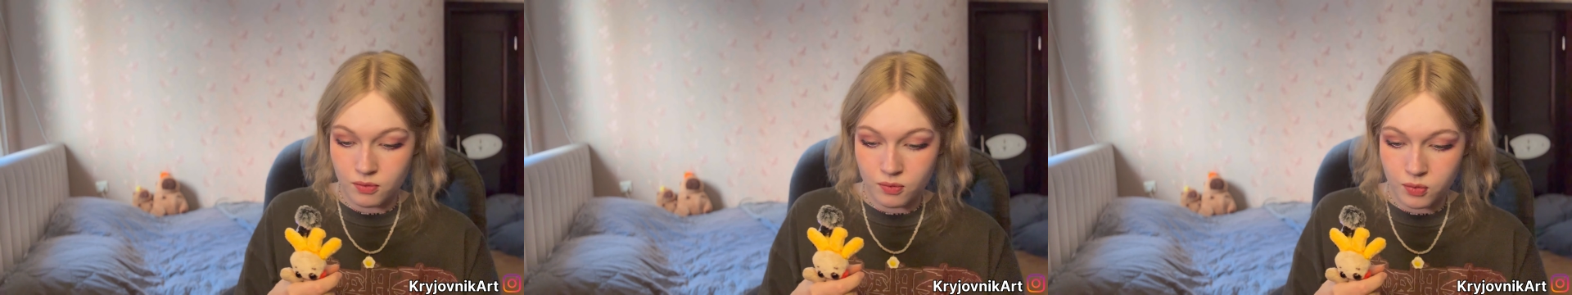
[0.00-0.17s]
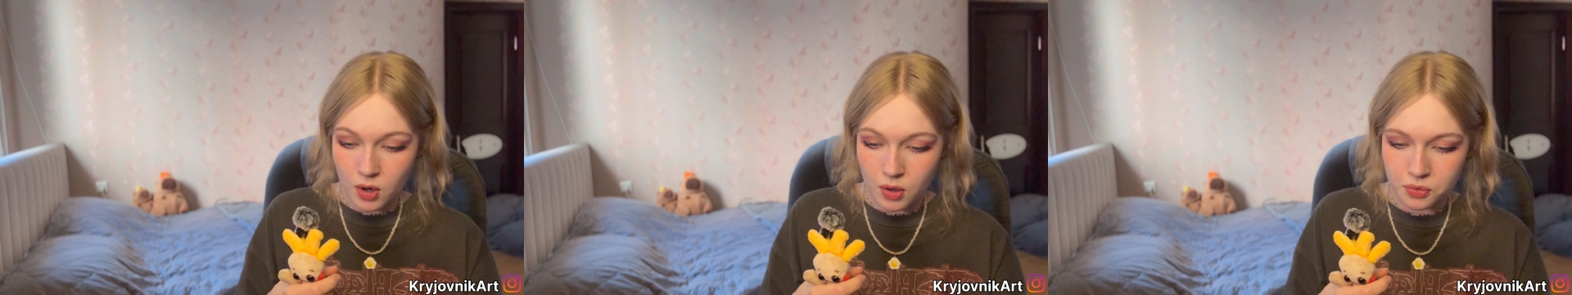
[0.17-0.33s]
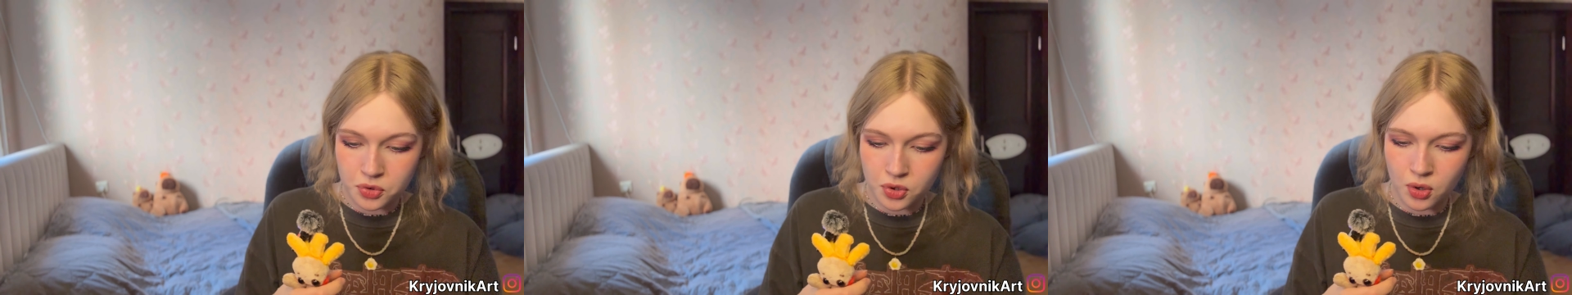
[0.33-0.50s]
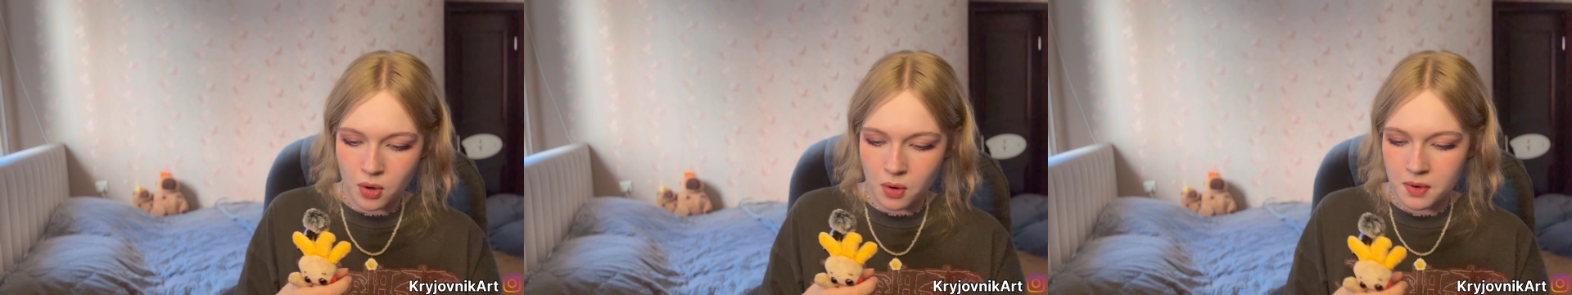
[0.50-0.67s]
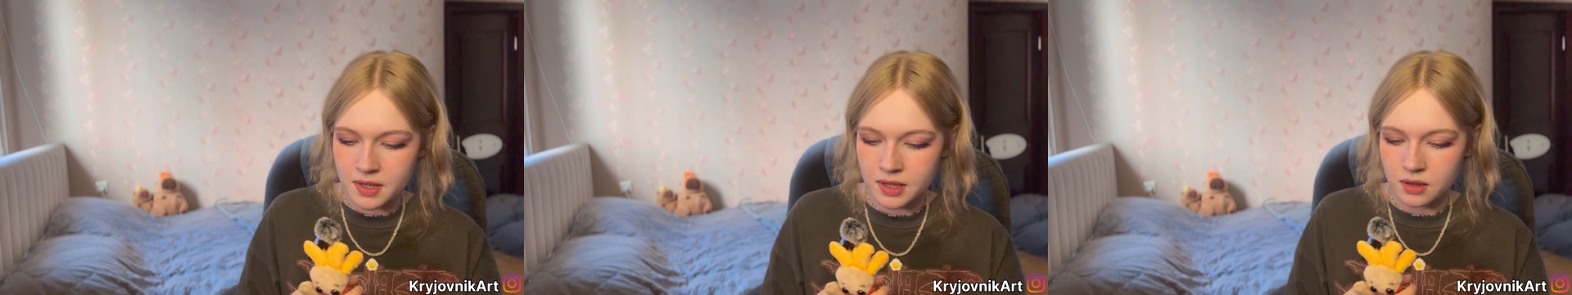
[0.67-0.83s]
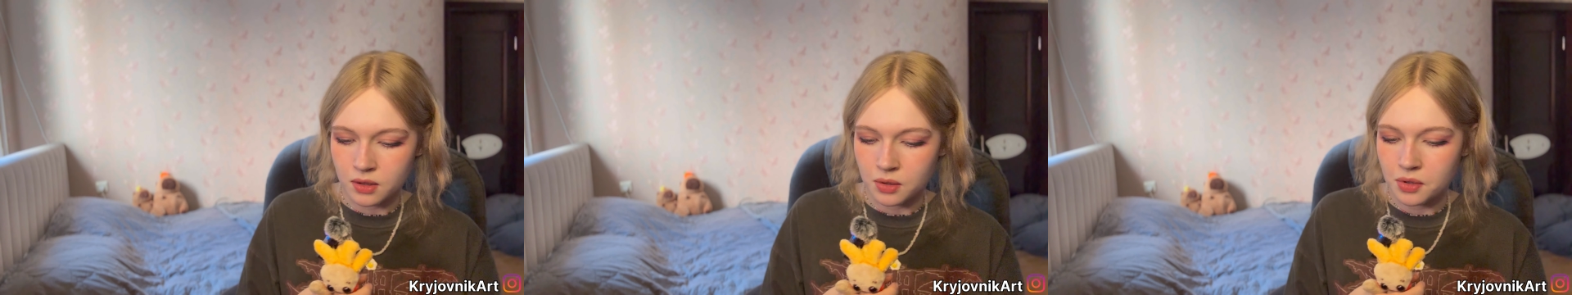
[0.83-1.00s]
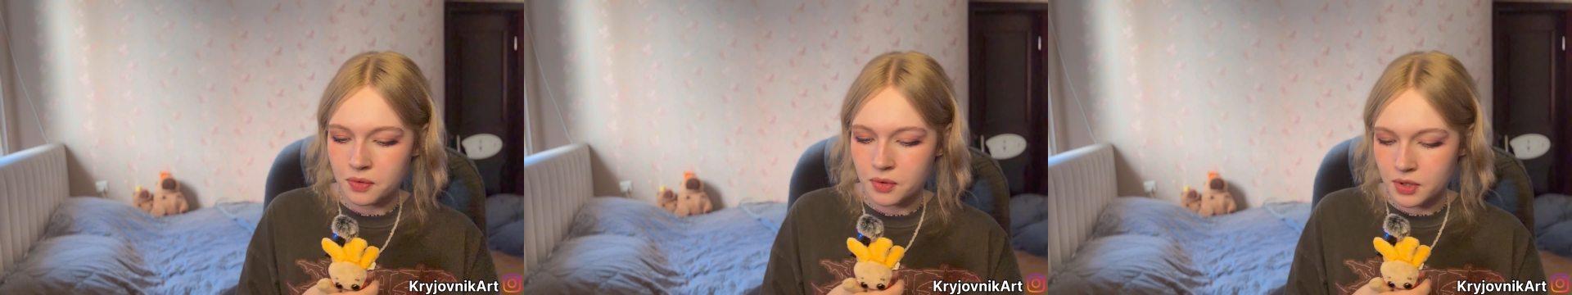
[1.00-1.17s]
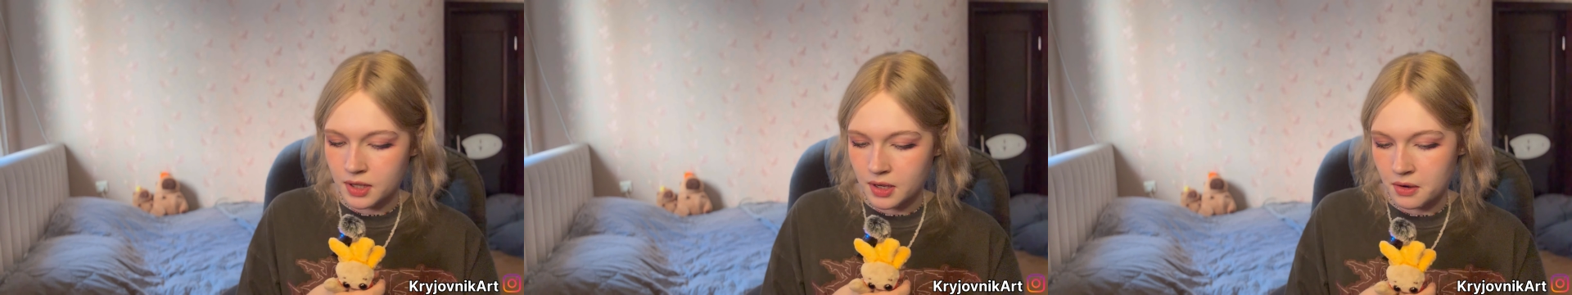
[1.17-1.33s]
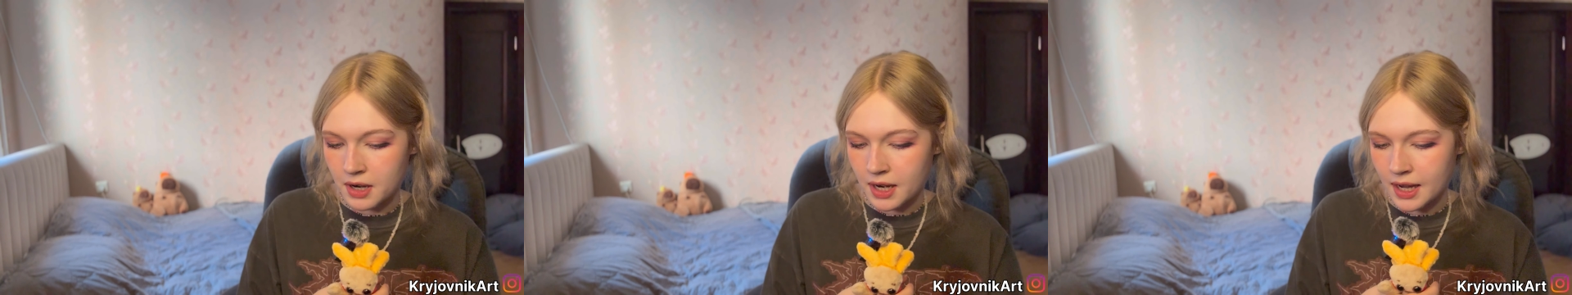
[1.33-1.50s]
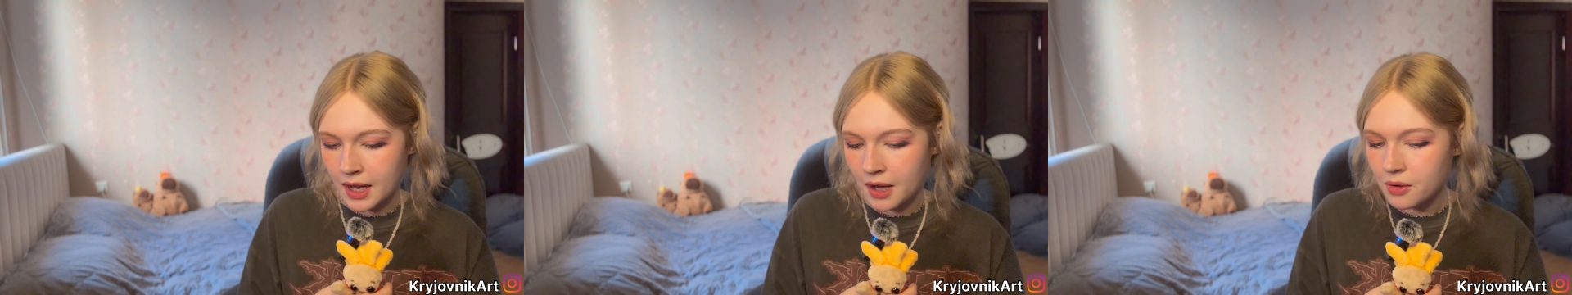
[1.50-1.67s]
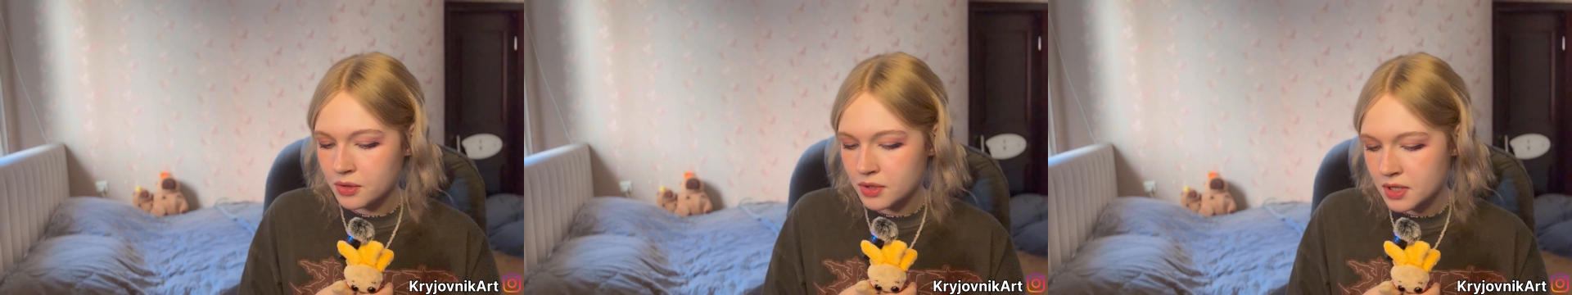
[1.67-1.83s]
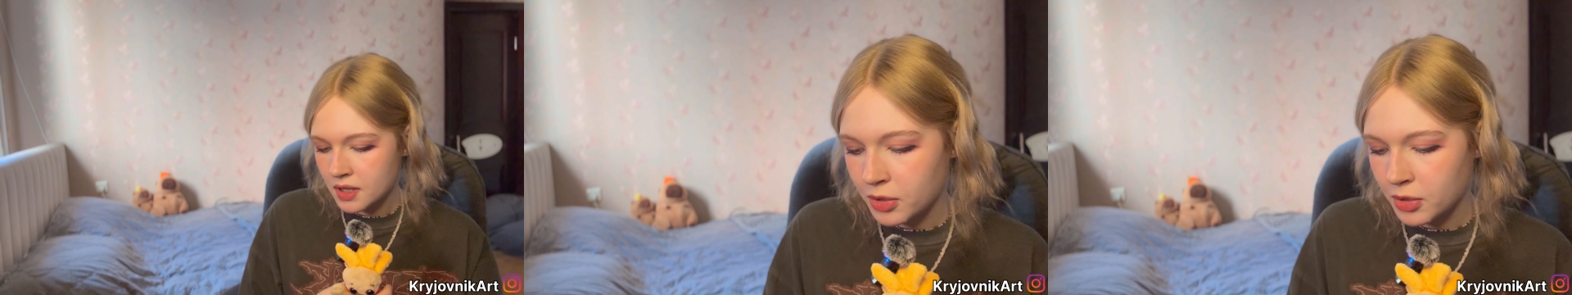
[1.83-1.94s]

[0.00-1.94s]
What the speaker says: won't go and look for their account,